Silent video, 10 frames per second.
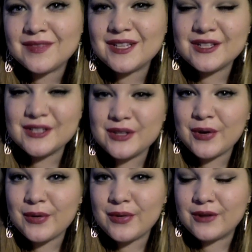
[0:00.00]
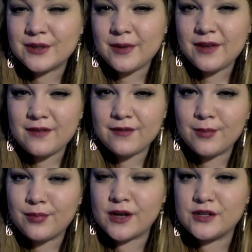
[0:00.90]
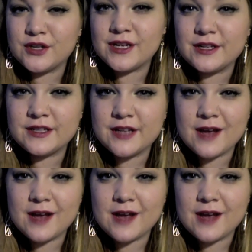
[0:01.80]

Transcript: So those are my favorite brushes.